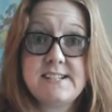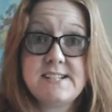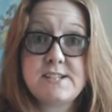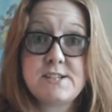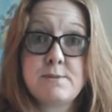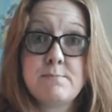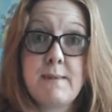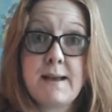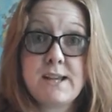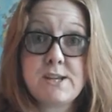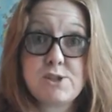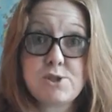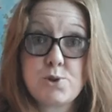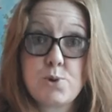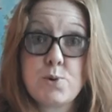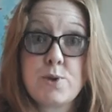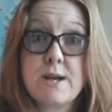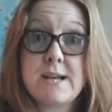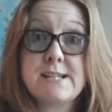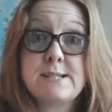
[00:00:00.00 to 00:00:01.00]
it's to make
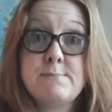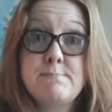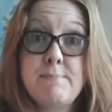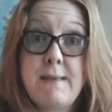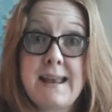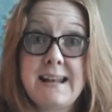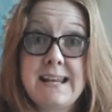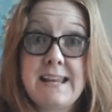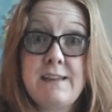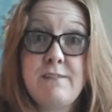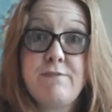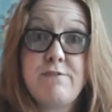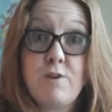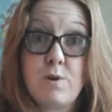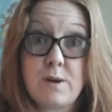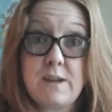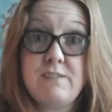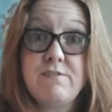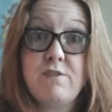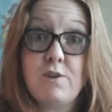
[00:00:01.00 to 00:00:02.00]
sure that as many
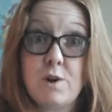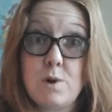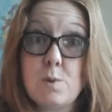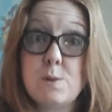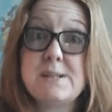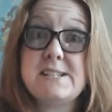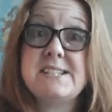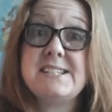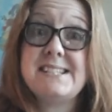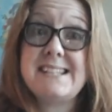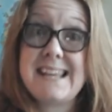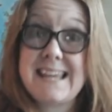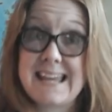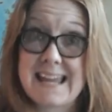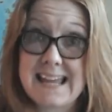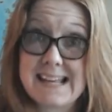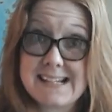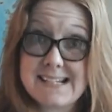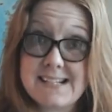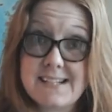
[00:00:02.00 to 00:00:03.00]
Foggy followers
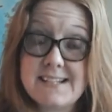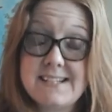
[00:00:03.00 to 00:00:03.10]
see